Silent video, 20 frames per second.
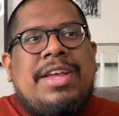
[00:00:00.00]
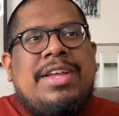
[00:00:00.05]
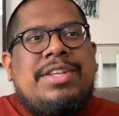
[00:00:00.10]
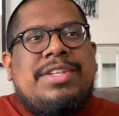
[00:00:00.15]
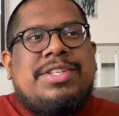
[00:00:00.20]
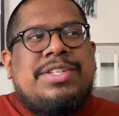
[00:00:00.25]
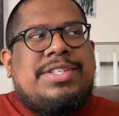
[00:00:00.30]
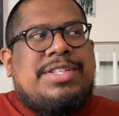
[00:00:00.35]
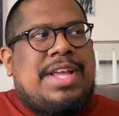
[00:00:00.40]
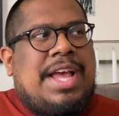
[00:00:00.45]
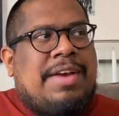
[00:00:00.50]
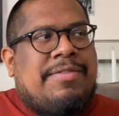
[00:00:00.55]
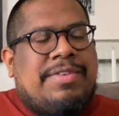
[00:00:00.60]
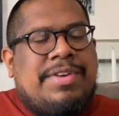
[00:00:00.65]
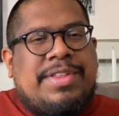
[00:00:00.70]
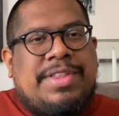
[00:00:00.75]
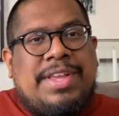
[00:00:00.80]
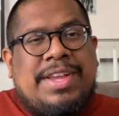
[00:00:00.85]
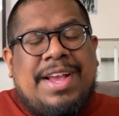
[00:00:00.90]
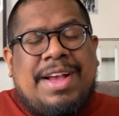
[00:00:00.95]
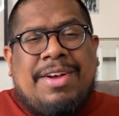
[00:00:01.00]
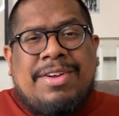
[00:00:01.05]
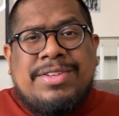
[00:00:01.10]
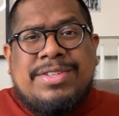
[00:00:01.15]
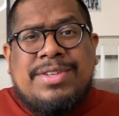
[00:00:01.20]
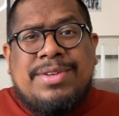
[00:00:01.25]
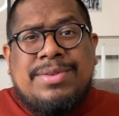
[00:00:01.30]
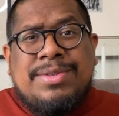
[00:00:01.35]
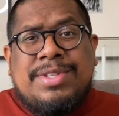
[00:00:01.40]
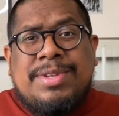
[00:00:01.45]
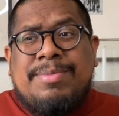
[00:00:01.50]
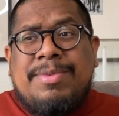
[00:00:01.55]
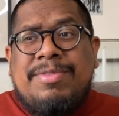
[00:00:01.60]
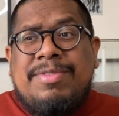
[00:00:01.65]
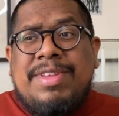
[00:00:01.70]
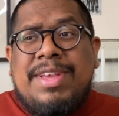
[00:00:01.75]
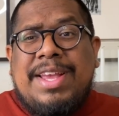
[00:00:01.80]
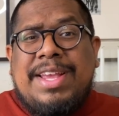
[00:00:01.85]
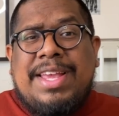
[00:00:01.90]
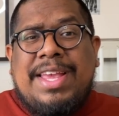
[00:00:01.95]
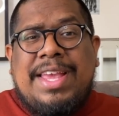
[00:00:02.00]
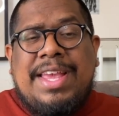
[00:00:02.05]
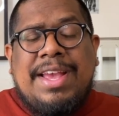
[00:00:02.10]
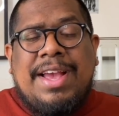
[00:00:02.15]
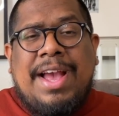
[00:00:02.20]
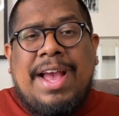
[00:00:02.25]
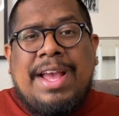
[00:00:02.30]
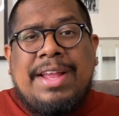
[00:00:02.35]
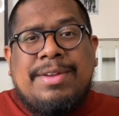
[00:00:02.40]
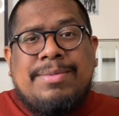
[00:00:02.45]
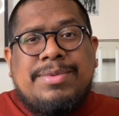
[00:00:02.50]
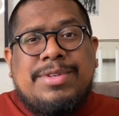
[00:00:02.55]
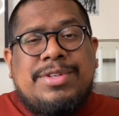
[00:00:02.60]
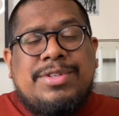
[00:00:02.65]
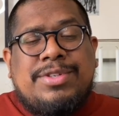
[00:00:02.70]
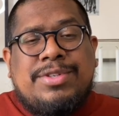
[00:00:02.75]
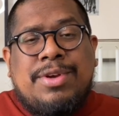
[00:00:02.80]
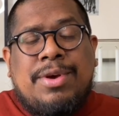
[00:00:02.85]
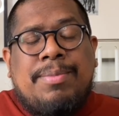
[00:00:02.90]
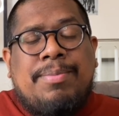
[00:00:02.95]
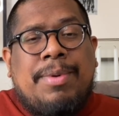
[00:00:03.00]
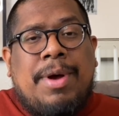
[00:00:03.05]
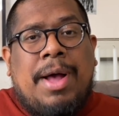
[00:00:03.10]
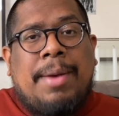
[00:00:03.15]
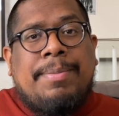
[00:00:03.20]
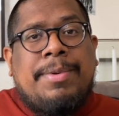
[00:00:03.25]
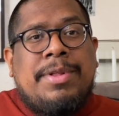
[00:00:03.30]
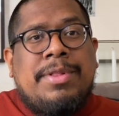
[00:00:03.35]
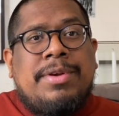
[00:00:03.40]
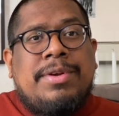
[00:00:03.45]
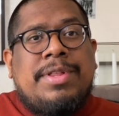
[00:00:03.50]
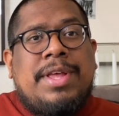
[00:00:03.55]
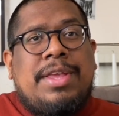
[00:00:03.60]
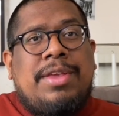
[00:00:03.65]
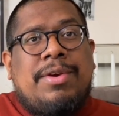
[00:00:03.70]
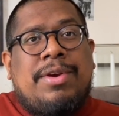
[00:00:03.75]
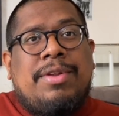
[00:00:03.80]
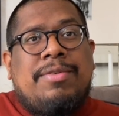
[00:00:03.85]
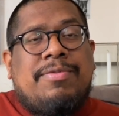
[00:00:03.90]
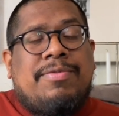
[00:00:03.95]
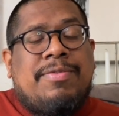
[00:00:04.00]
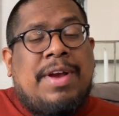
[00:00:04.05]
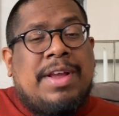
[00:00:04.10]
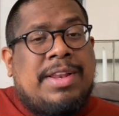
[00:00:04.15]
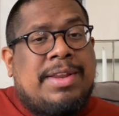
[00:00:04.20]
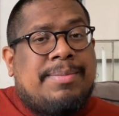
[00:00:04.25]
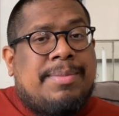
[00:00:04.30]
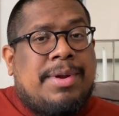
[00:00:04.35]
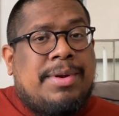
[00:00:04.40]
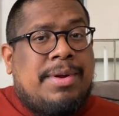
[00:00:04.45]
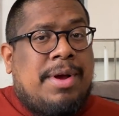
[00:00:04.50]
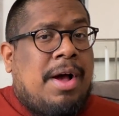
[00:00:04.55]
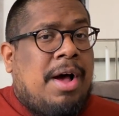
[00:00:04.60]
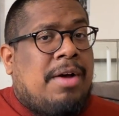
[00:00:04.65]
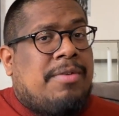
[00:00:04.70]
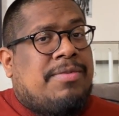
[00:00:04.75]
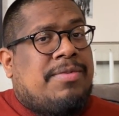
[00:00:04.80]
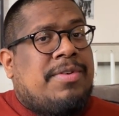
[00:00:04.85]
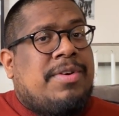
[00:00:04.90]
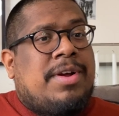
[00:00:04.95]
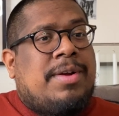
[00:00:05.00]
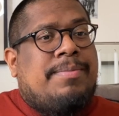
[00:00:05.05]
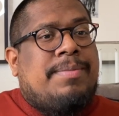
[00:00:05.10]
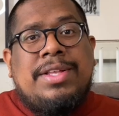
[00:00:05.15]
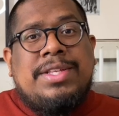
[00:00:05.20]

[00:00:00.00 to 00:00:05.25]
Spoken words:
just everything. Also, some of the IKEA items are so popular that you can find them on OfferUp.